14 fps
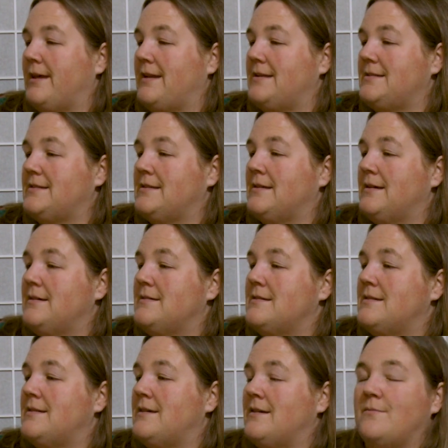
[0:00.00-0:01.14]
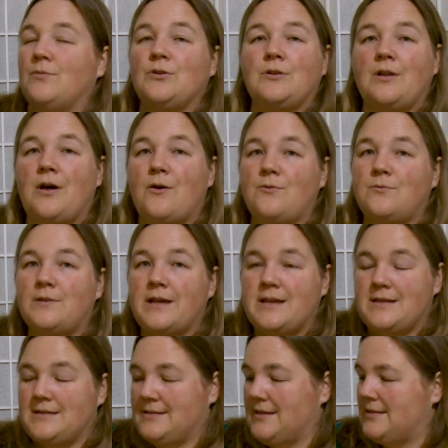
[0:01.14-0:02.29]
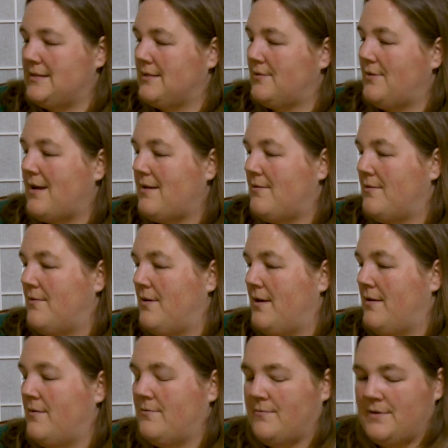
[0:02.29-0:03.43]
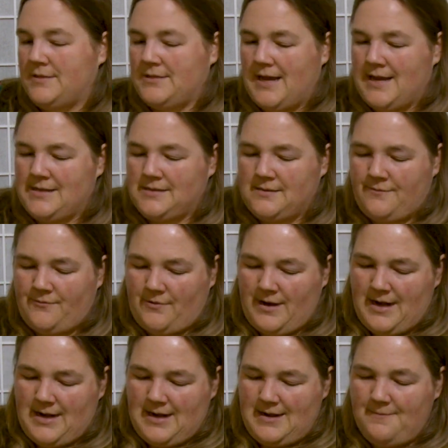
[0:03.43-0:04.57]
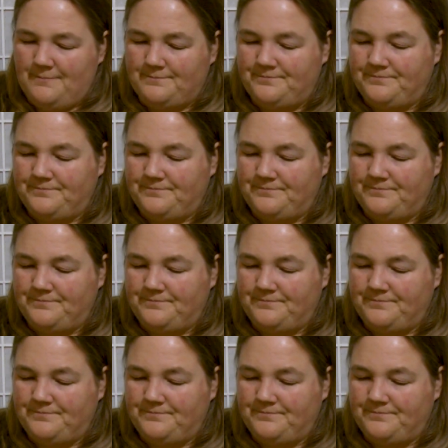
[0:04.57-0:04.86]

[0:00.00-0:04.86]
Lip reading: Lettuce, the Merlot lettuce, that's a great one to add some variety.